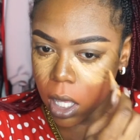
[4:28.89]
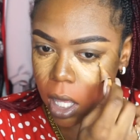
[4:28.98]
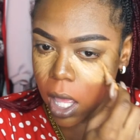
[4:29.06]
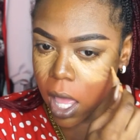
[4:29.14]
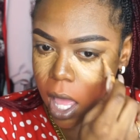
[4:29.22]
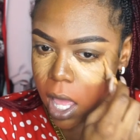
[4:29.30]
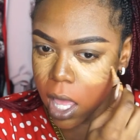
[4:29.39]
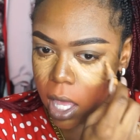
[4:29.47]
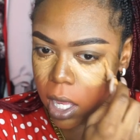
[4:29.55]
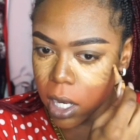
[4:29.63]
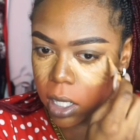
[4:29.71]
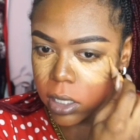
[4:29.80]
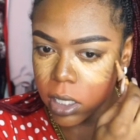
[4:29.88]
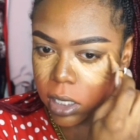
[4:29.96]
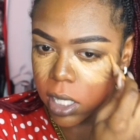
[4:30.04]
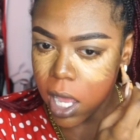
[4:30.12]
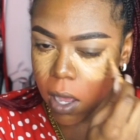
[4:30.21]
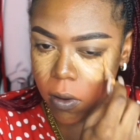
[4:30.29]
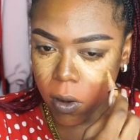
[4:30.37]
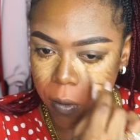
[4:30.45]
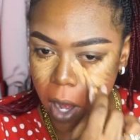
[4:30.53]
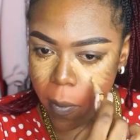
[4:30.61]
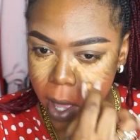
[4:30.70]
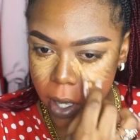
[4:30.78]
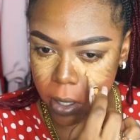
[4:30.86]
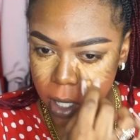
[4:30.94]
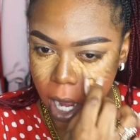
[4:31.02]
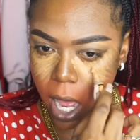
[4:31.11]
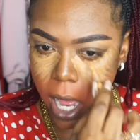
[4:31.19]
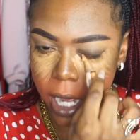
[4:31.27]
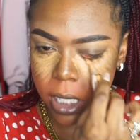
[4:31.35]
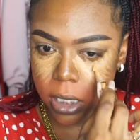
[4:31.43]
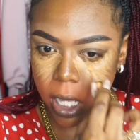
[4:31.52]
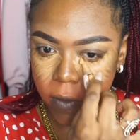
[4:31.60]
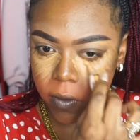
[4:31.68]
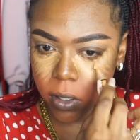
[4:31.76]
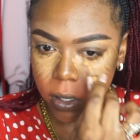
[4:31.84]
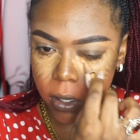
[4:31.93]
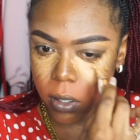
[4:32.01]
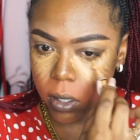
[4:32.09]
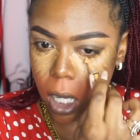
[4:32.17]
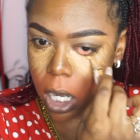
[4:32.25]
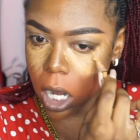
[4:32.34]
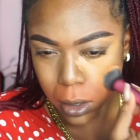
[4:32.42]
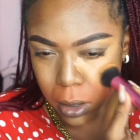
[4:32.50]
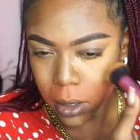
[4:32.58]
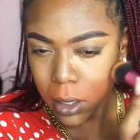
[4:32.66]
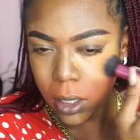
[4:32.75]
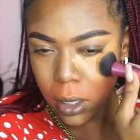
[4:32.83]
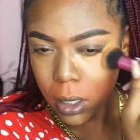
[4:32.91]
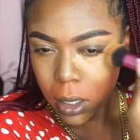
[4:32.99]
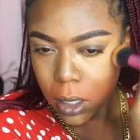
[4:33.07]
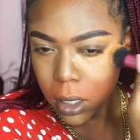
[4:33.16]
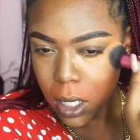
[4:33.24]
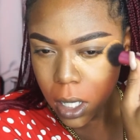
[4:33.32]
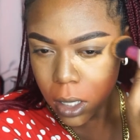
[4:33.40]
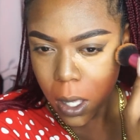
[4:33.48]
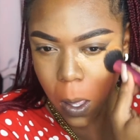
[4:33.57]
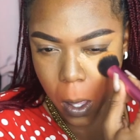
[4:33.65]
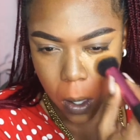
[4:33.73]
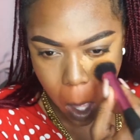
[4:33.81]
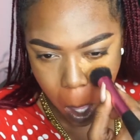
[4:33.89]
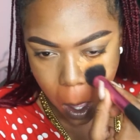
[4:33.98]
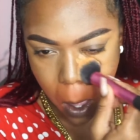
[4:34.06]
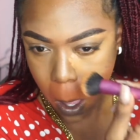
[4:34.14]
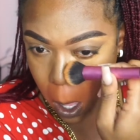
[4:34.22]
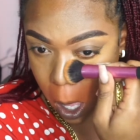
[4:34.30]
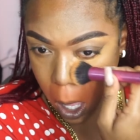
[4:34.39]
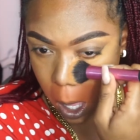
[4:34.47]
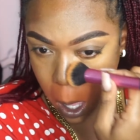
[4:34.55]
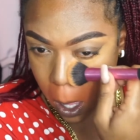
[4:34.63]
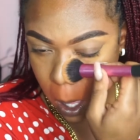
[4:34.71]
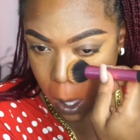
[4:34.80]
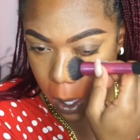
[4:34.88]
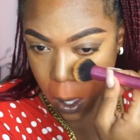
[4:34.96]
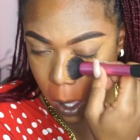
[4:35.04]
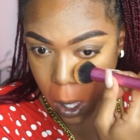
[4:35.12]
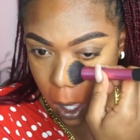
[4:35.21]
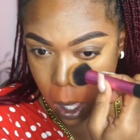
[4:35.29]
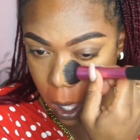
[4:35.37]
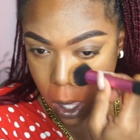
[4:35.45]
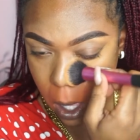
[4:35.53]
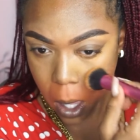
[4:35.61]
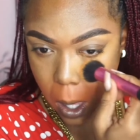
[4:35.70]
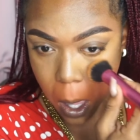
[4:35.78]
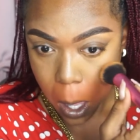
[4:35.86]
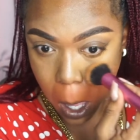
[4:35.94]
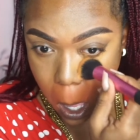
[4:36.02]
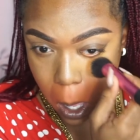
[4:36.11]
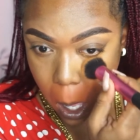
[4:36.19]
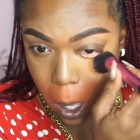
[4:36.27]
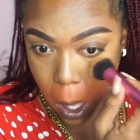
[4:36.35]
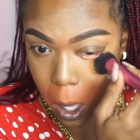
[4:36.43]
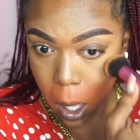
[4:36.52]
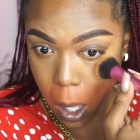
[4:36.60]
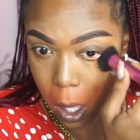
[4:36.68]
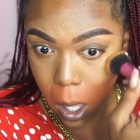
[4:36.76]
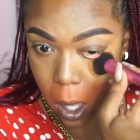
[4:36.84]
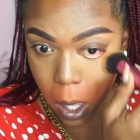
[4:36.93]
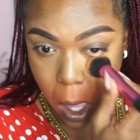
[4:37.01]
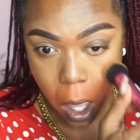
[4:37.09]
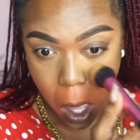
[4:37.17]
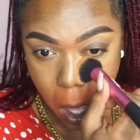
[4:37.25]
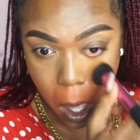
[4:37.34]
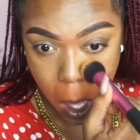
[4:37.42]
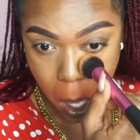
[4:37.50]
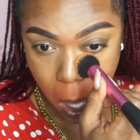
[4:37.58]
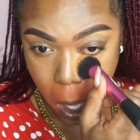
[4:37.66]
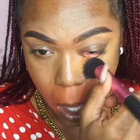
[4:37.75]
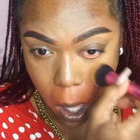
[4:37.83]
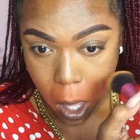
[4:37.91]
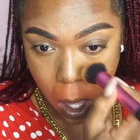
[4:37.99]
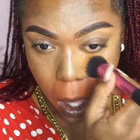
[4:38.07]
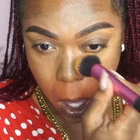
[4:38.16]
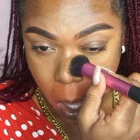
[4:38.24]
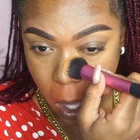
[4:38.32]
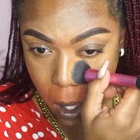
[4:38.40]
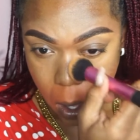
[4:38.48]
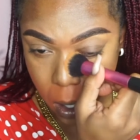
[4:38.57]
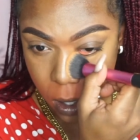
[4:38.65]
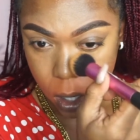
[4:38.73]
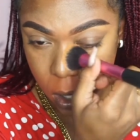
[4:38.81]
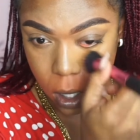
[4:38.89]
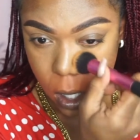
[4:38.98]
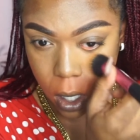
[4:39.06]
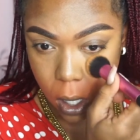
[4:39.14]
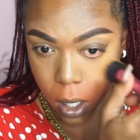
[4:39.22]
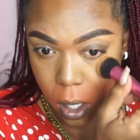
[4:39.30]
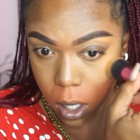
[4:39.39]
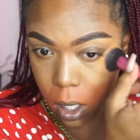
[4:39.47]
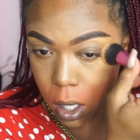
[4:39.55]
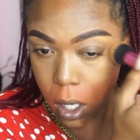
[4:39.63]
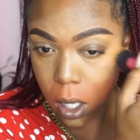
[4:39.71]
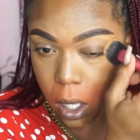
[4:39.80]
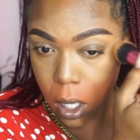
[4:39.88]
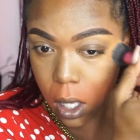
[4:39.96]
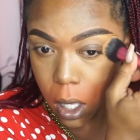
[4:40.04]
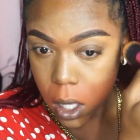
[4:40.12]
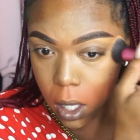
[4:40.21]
and just how great my under eyes have looked. Now I'm going to take a kabuki brush and I'm going to wet it. This is what I like to use to buff out my concealer.